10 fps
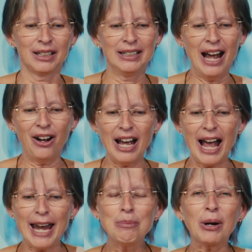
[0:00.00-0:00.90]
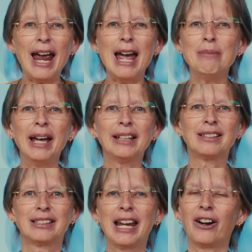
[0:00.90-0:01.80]
Now, Abraham and
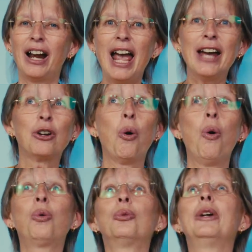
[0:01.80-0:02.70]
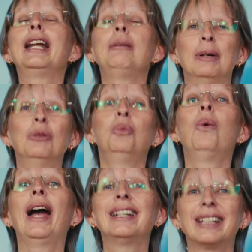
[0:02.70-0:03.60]
Sarah had already been
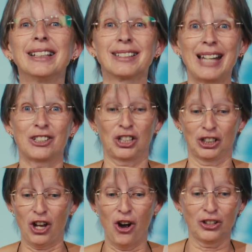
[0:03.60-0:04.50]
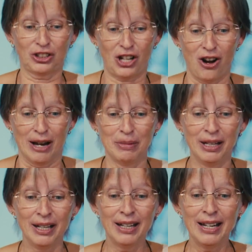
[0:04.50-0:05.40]
waiting such a long time.
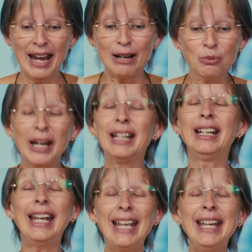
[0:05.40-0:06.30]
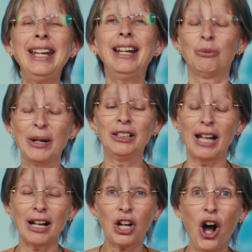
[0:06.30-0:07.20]
And when he, when
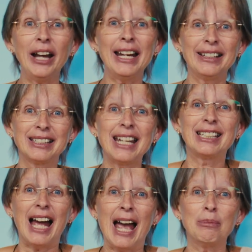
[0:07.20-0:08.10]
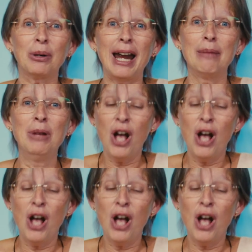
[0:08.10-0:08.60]
God had said to Abraham,